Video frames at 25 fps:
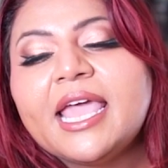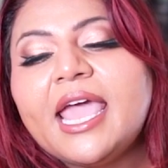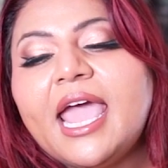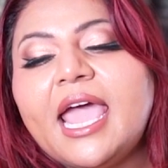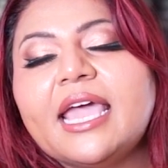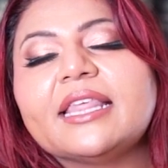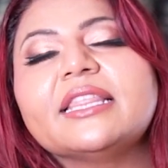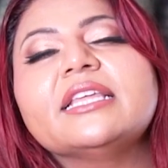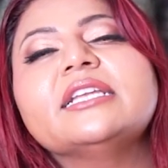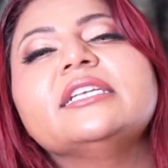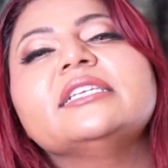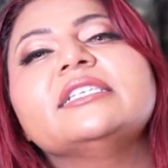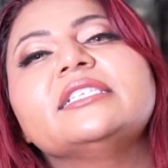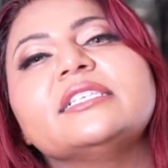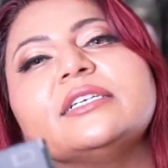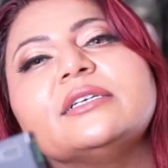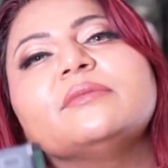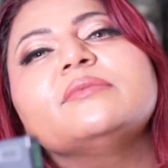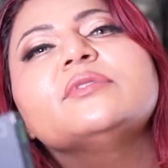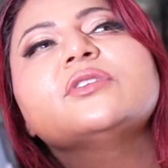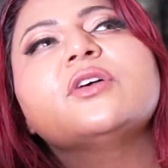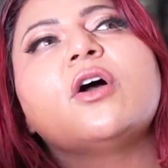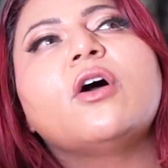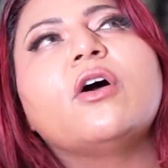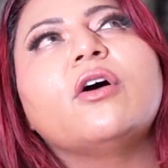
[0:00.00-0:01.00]
And in
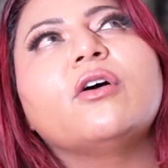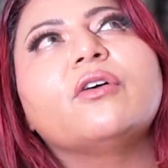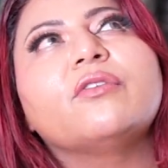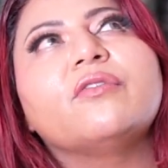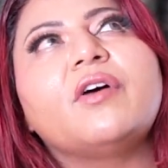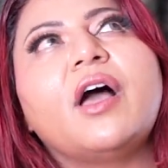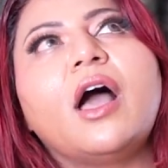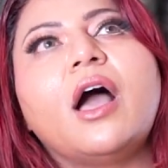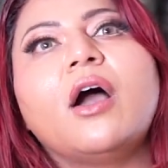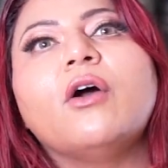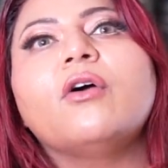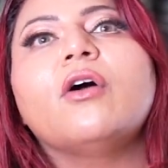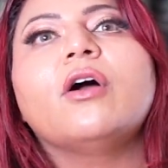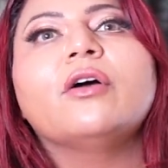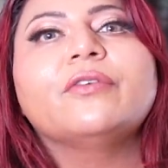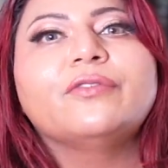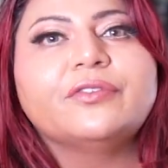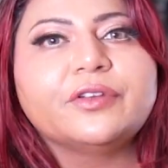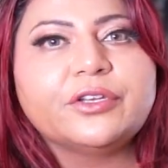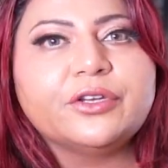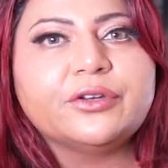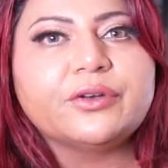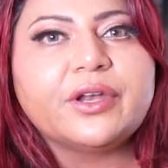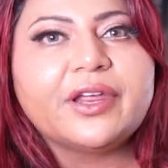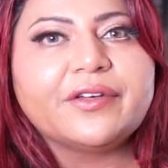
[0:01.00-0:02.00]
terms of how
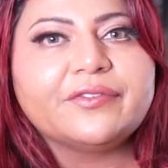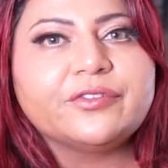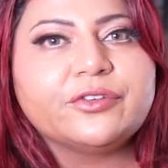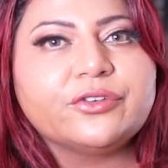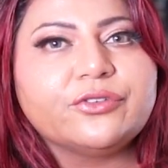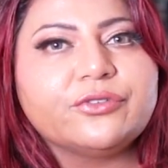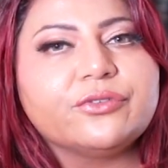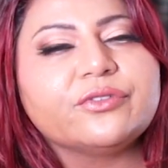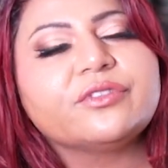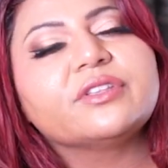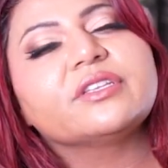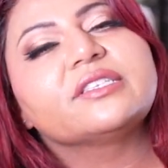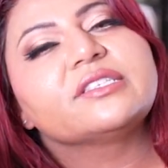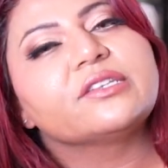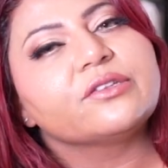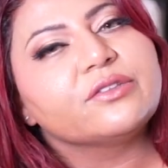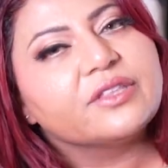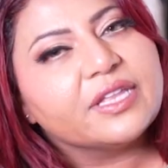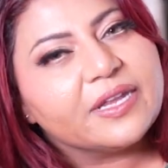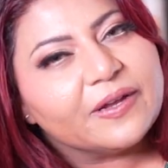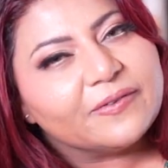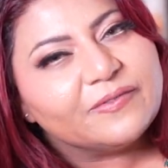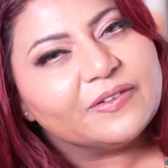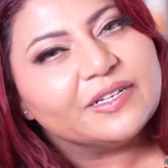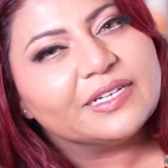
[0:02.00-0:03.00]
often you'd have to do this, so
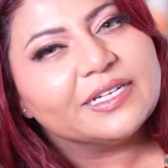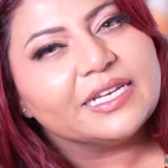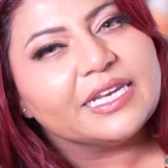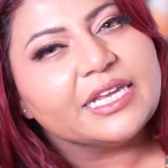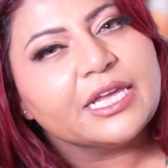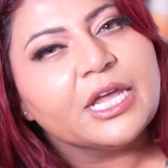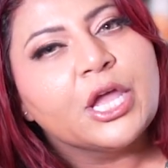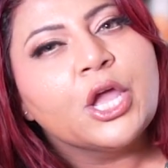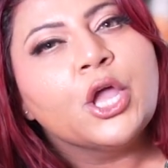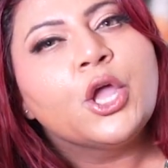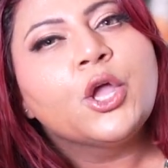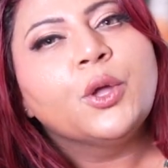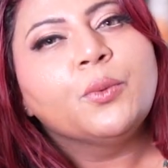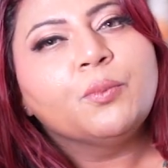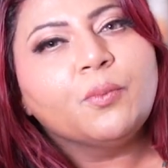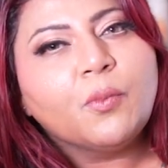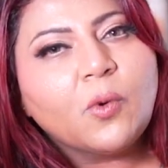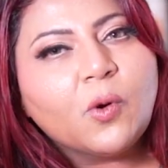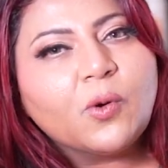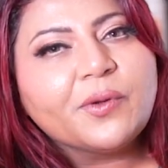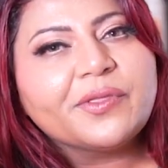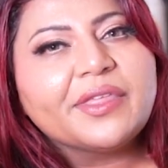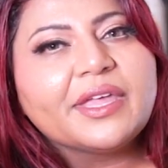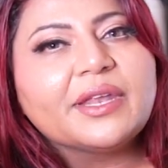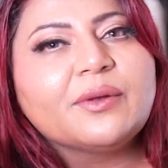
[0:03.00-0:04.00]
definitely
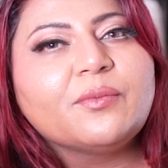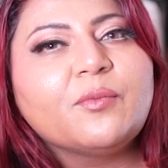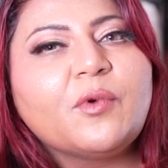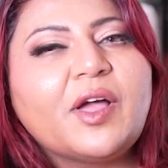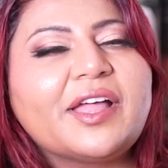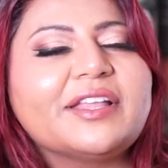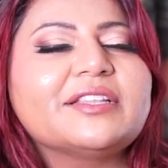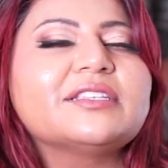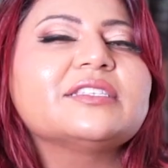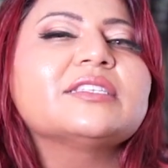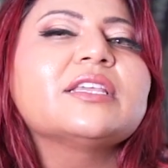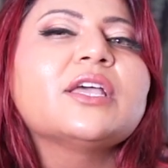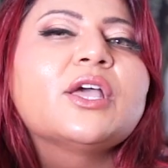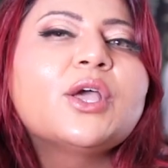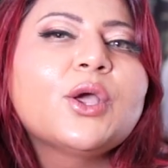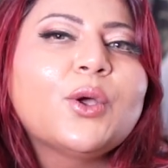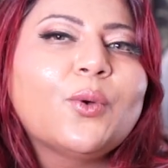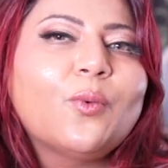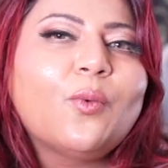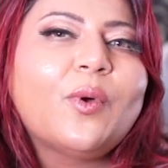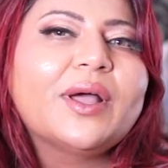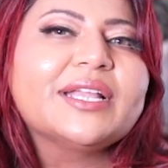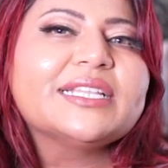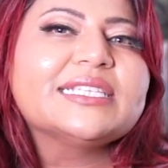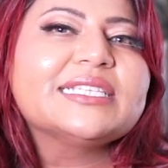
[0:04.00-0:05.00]
more than once,
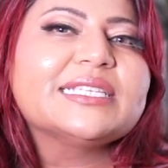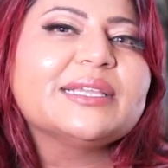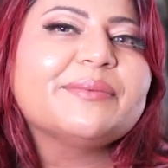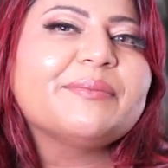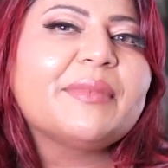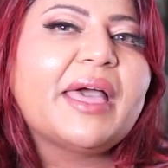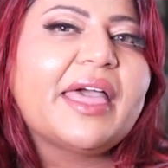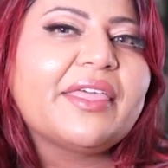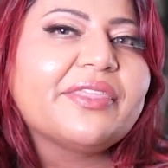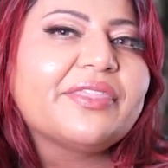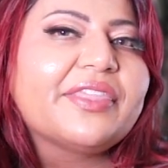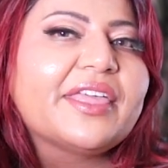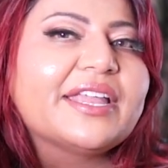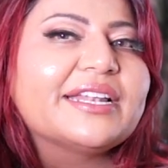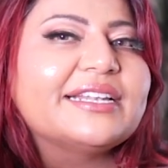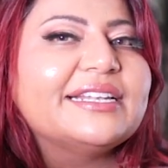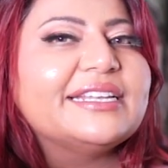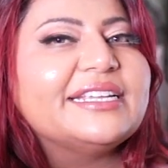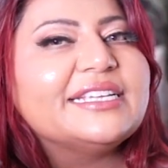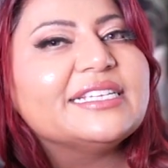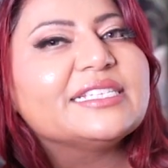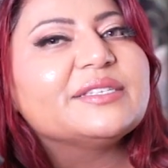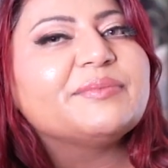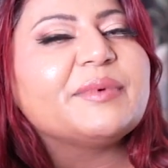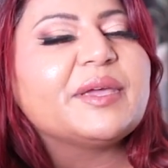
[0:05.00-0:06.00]
once a month at
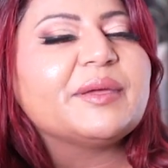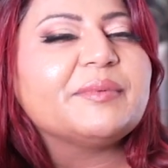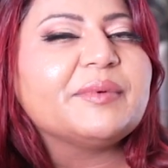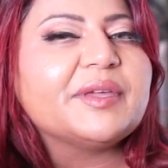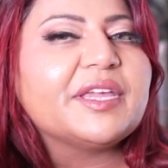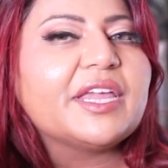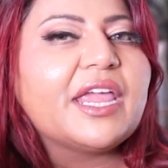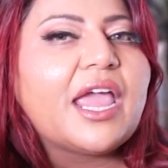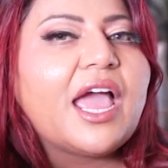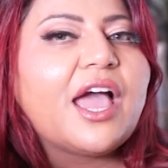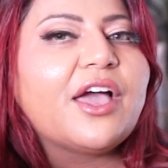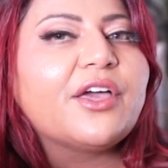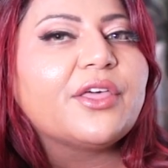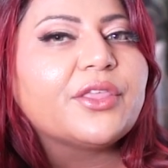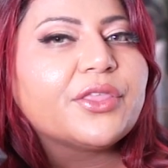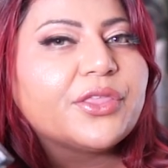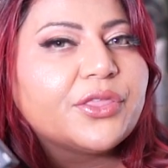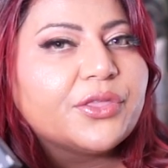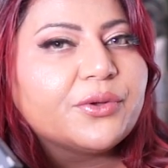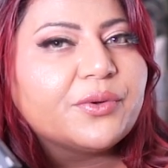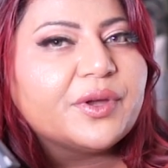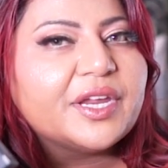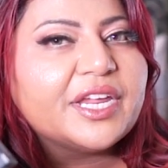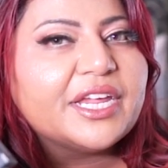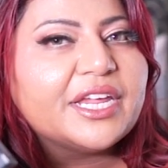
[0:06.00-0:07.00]
least, maybe uh,
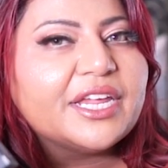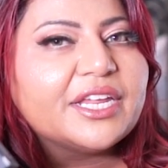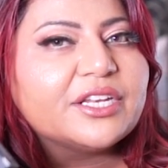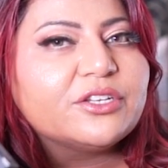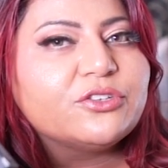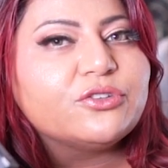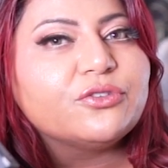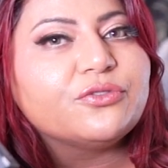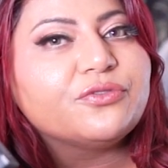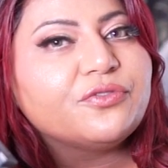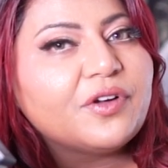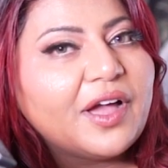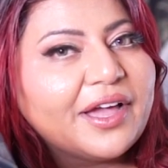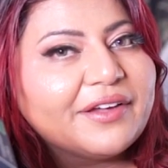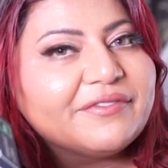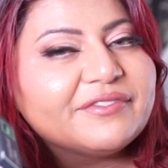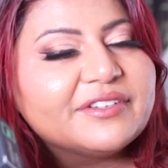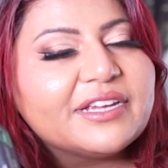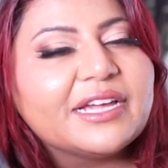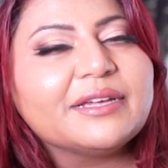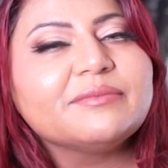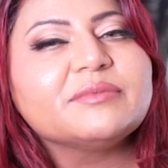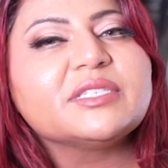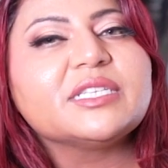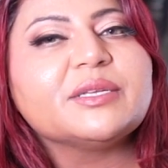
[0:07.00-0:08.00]
three to five
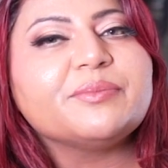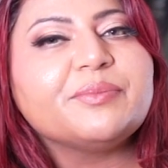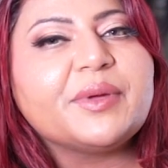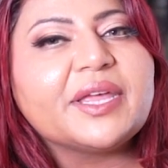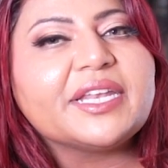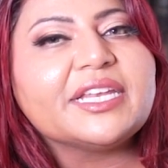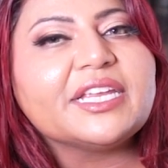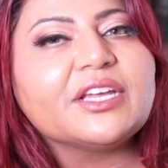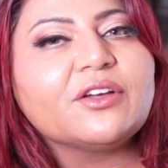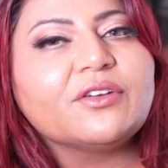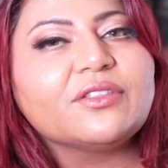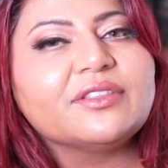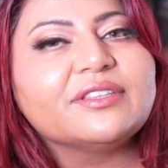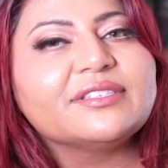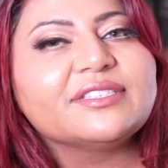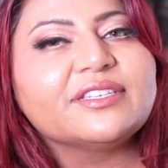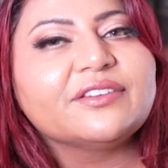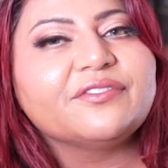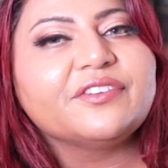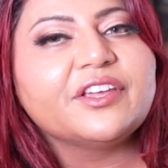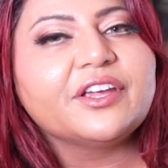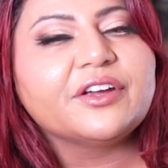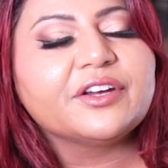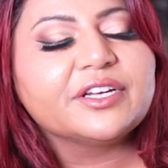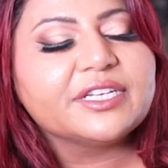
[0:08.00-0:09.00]
times, depending on the
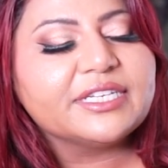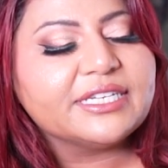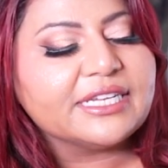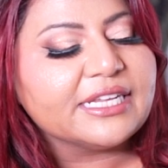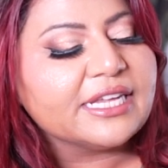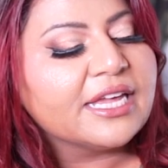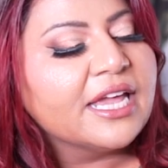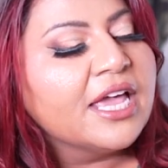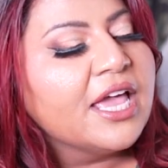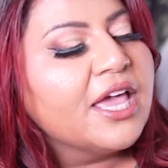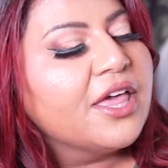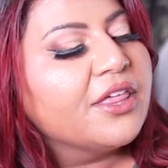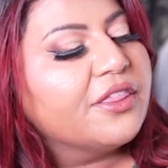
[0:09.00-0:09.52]
severity.